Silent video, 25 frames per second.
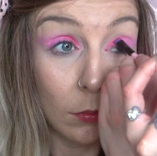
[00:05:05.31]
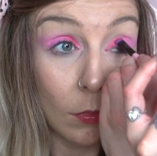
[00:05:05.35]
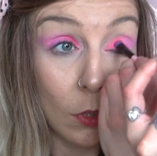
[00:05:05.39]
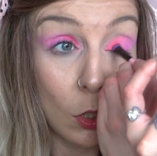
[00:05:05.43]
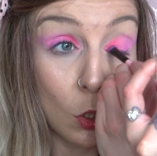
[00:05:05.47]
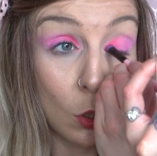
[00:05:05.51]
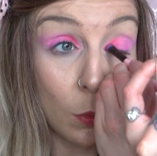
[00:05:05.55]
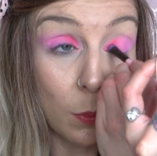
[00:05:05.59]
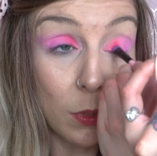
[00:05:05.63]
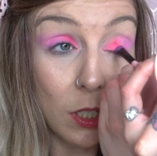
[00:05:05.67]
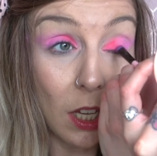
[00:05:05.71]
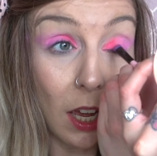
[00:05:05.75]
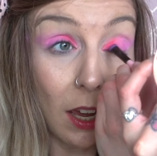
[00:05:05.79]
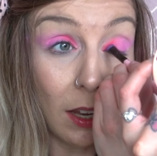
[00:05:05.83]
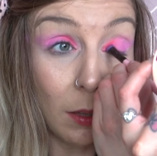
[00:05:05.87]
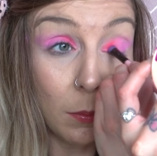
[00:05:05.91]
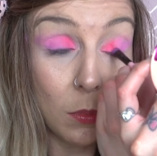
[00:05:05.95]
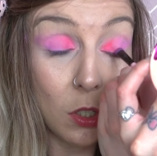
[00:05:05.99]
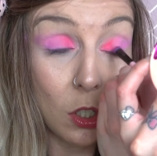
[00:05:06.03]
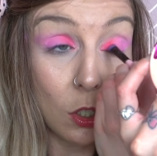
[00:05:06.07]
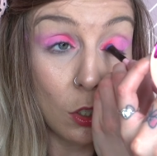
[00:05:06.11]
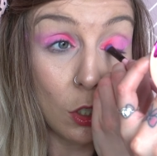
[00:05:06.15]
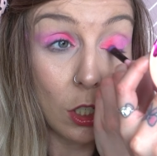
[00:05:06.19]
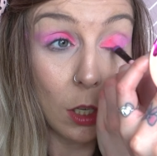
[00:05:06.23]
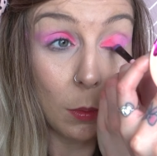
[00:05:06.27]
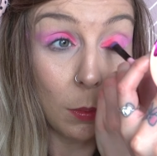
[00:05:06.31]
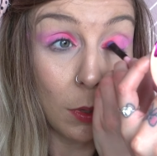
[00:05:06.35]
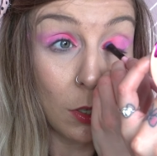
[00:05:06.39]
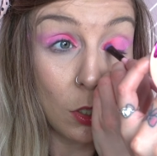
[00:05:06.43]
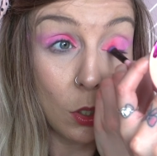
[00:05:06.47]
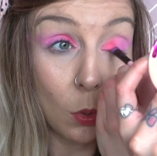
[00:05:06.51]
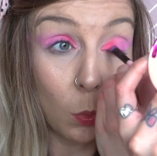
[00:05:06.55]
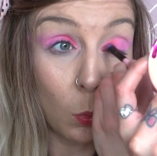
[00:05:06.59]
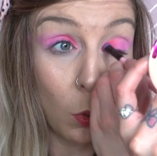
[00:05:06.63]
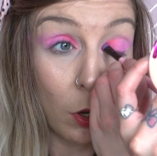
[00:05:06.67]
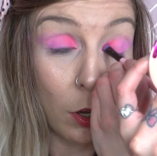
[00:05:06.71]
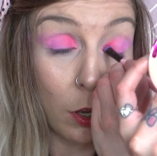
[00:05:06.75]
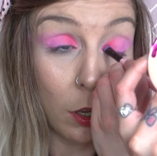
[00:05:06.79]
Sometimes shimmers
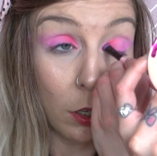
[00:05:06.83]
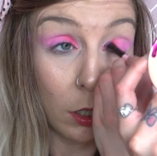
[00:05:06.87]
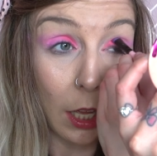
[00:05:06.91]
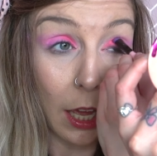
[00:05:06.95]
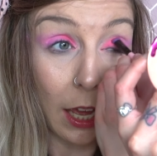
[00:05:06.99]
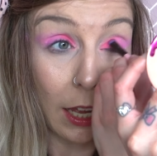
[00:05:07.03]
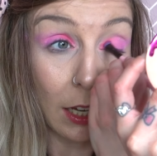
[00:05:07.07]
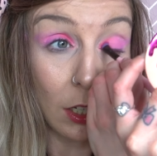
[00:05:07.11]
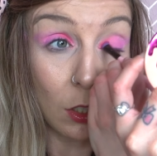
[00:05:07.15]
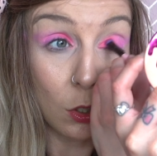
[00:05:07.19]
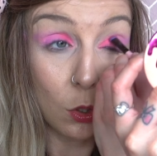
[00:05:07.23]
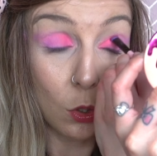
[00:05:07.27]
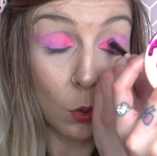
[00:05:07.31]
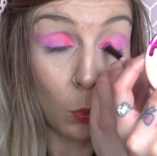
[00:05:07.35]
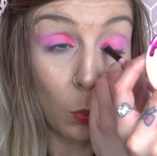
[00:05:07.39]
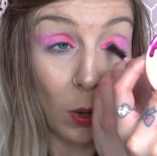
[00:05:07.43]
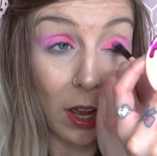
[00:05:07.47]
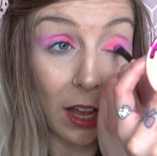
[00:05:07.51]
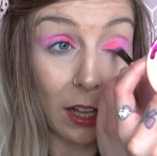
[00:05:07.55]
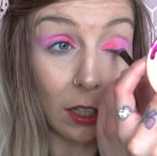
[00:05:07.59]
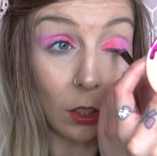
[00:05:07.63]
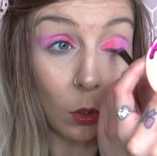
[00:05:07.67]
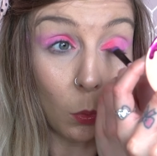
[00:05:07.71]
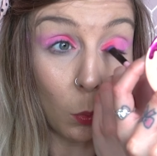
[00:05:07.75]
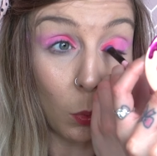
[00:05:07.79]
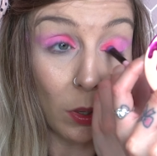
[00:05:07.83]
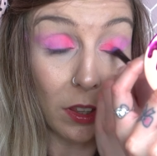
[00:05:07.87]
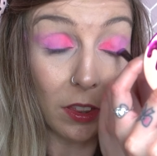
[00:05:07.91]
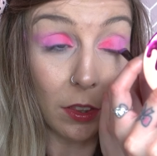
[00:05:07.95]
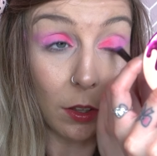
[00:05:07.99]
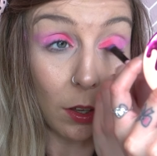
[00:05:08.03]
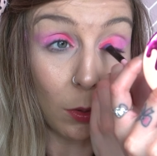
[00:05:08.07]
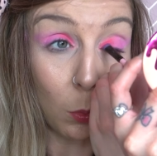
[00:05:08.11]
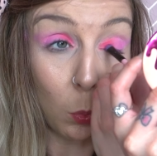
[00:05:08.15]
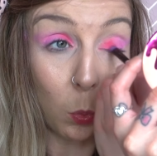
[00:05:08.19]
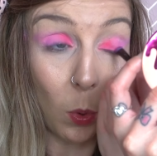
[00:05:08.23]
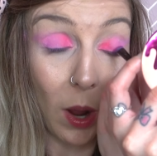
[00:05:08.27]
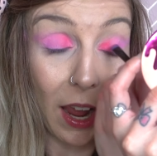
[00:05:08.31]
work extra well with
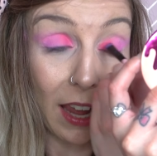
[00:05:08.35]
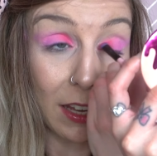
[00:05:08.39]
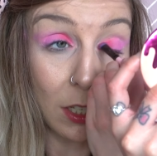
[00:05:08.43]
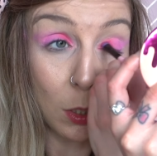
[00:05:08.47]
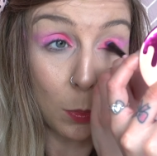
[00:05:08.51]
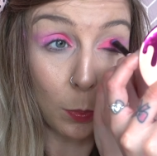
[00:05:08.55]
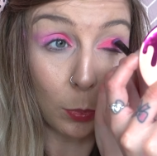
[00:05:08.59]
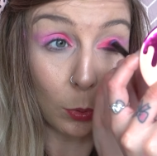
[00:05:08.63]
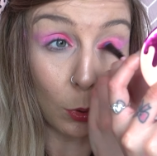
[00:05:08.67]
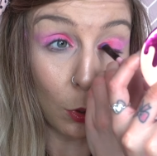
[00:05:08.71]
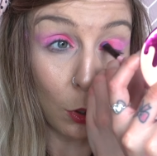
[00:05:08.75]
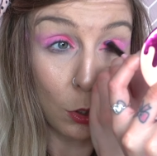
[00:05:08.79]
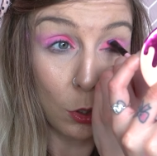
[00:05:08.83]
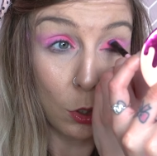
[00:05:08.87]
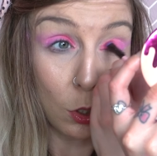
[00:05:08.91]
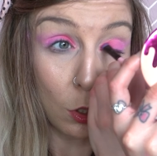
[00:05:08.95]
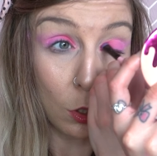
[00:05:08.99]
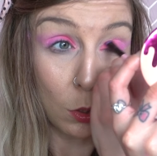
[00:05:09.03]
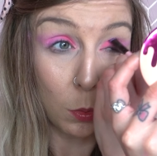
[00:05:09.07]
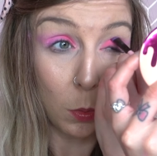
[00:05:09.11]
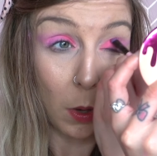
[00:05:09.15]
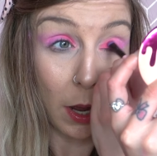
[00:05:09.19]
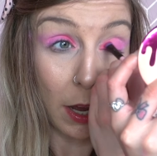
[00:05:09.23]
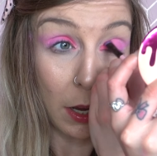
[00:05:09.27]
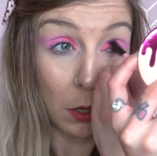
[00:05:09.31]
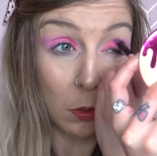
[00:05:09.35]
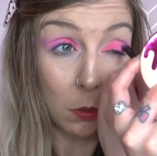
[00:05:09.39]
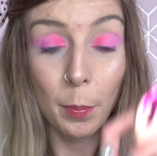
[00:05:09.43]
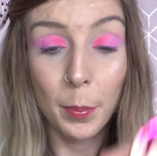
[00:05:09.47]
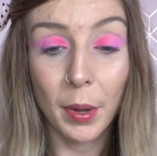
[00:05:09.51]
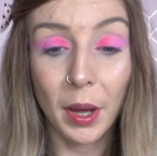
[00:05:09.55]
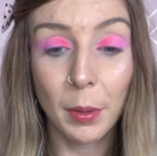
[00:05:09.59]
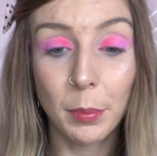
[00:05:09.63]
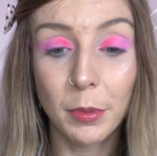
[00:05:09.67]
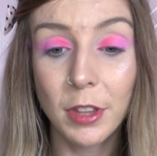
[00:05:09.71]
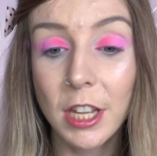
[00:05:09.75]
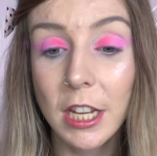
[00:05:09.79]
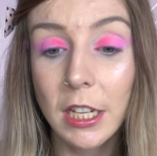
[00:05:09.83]
a wet brush as well. But
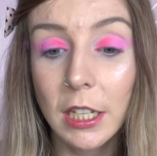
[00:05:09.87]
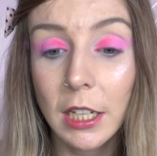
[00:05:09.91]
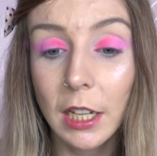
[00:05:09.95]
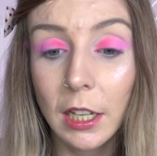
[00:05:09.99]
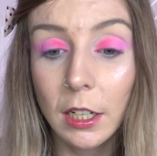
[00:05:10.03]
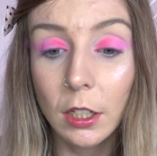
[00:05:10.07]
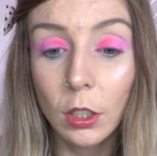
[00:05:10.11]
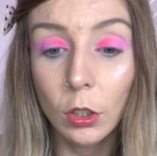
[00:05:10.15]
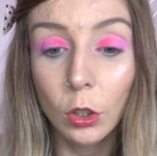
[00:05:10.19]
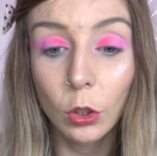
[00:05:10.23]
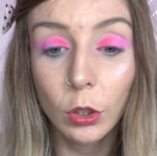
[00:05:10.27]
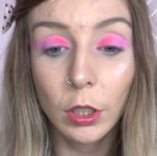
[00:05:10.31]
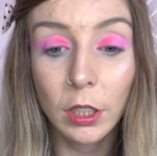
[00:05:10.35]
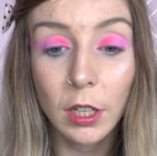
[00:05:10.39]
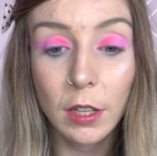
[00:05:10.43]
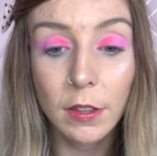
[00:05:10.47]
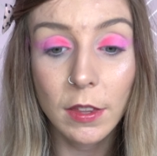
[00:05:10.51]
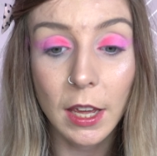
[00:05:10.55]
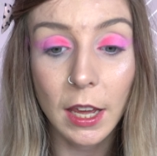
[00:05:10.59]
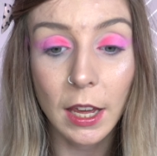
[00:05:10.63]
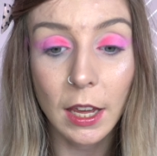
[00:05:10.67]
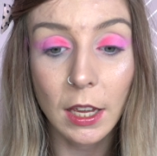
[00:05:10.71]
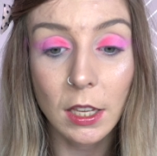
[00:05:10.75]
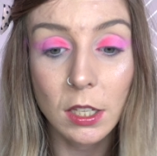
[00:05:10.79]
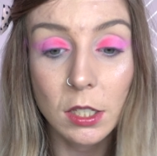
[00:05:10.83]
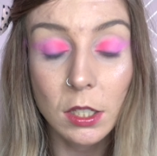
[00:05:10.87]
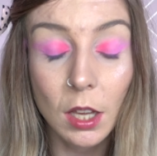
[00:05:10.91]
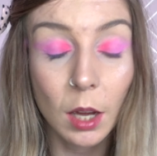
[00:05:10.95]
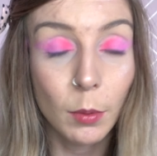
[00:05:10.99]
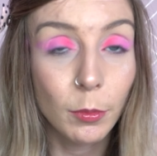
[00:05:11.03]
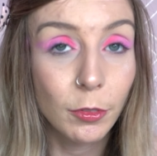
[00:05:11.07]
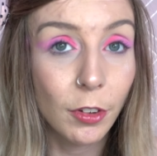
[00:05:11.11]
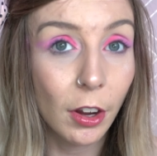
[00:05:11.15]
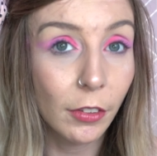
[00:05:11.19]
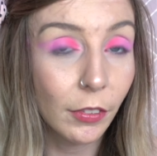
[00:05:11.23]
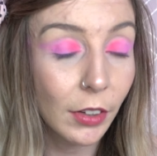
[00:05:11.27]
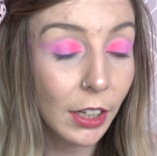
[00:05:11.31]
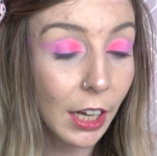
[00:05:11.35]
I'm thinking, looking at this, I'm
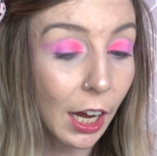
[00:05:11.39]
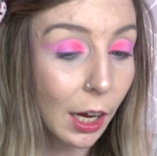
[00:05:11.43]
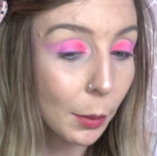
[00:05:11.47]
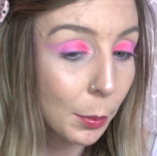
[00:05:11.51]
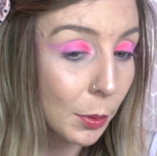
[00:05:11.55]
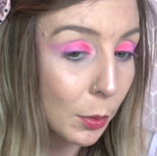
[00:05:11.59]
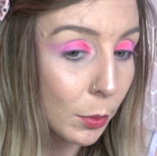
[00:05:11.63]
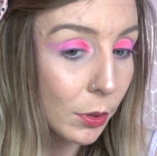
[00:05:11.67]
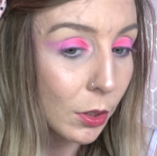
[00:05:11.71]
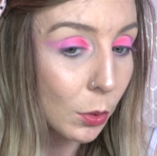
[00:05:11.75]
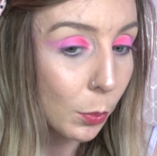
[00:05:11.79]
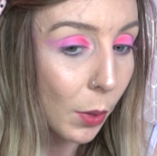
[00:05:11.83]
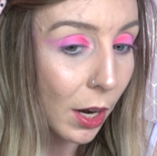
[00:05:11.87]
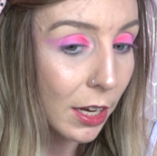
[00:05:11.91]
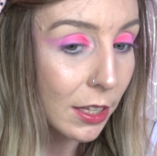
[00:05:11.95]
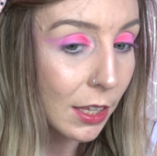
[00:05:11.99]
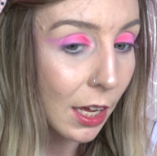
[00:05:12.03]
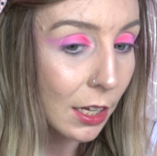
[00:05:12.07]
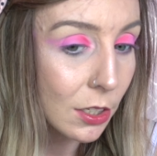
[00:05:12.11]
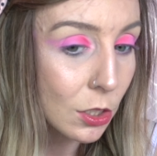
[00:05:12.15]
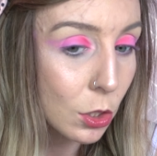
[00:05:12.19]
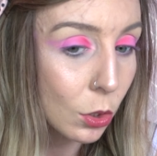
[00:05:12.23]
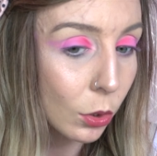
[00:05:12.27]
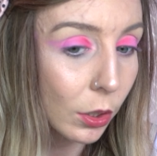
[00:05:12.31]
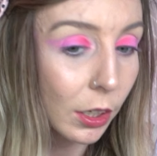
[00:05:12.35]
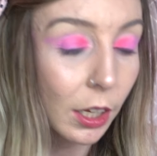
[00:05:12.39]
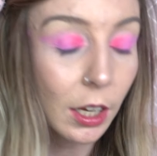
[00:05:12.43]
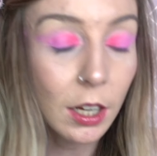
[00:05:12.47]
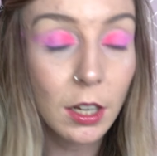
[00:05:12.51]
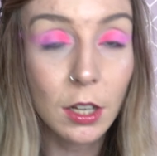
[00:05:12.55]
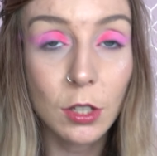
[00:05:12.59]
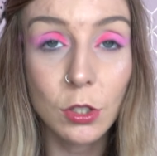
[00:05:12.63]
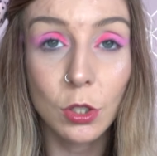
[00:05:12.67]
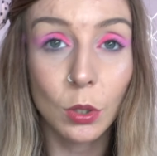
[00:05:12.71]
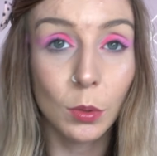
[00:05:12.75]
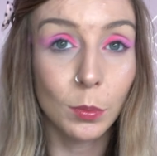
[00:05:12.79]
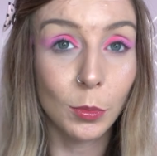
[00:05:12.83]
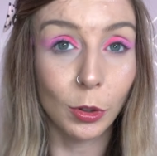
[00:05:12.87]
very happy with the way that's looking,
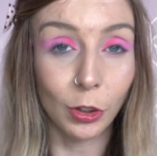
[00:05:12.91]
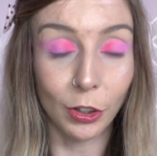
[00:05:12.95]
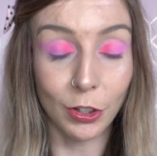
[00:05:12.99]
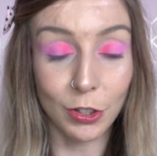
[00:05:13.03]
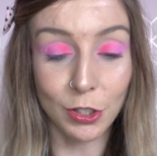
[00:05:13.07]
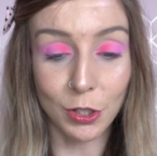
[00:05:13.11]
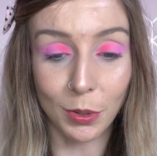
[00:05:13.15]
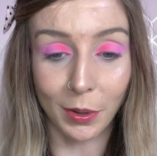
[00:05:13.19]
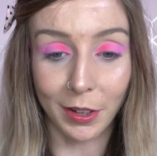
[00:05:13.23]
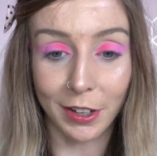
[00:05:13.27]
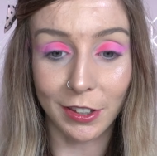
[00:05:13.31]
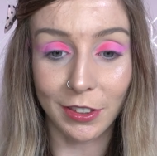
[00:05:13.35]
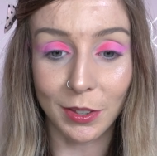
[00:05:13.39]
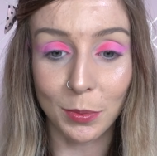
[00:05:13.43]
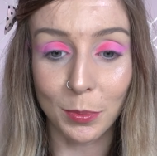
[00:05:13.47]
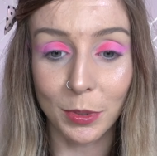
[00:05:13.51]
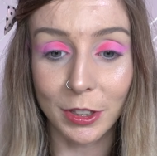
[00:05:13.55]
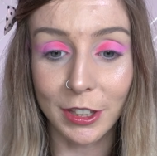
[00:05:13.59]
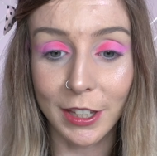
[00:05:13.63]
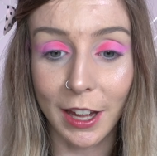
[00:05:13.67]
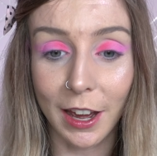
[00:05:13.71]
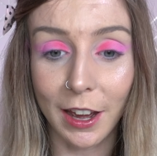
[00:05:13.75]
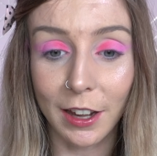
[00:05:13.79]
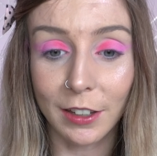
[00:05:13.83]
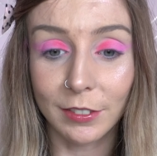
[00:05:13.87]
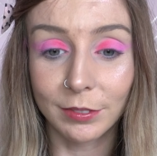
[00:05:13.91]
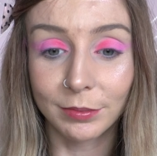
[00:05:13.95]
so I'm not going to do anything with that.